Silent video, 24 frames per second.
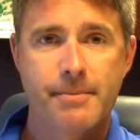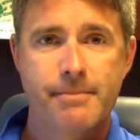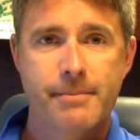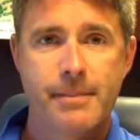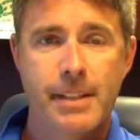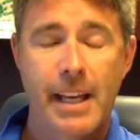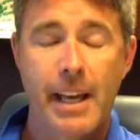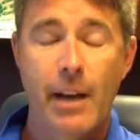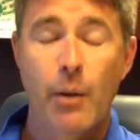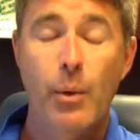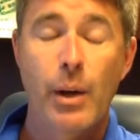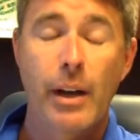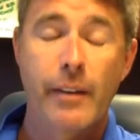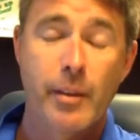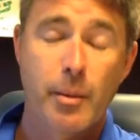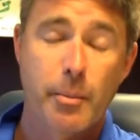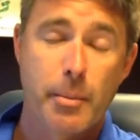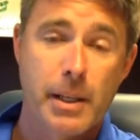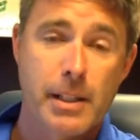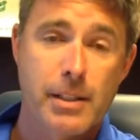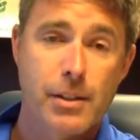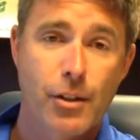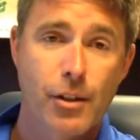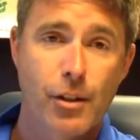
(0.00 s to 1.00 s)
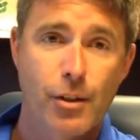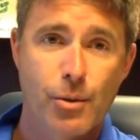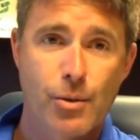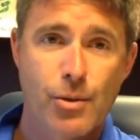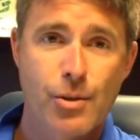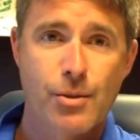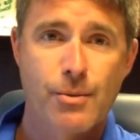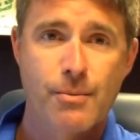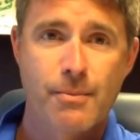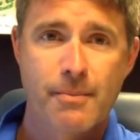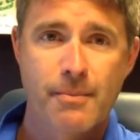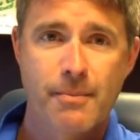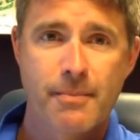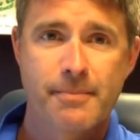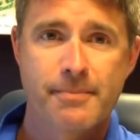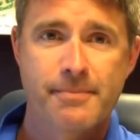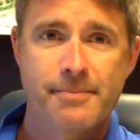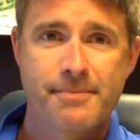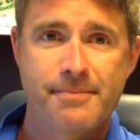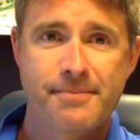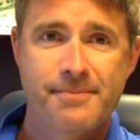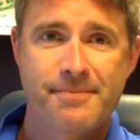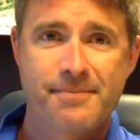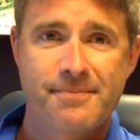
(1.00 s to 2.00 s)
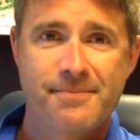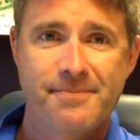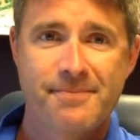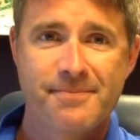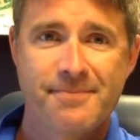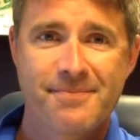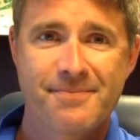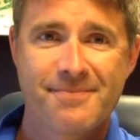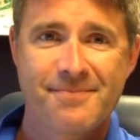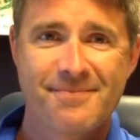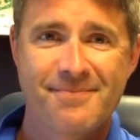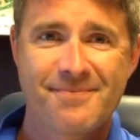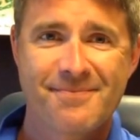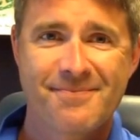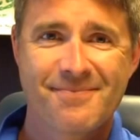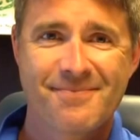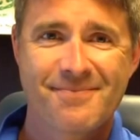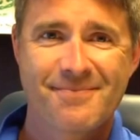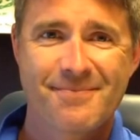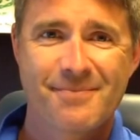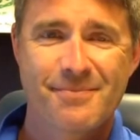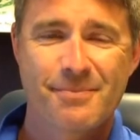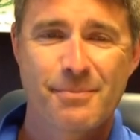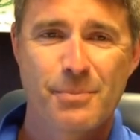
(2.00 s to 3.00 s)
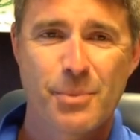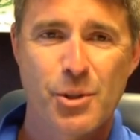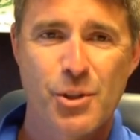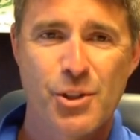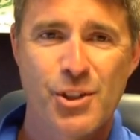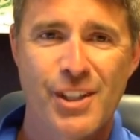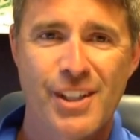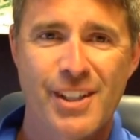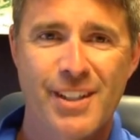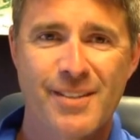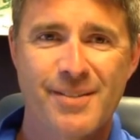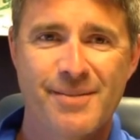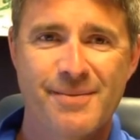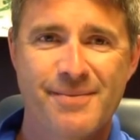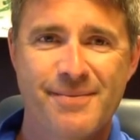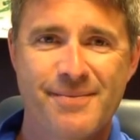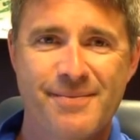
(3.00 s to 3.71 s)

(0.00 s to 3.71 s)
And we have the best coach. Okay, thanks, coach. Appreciate it.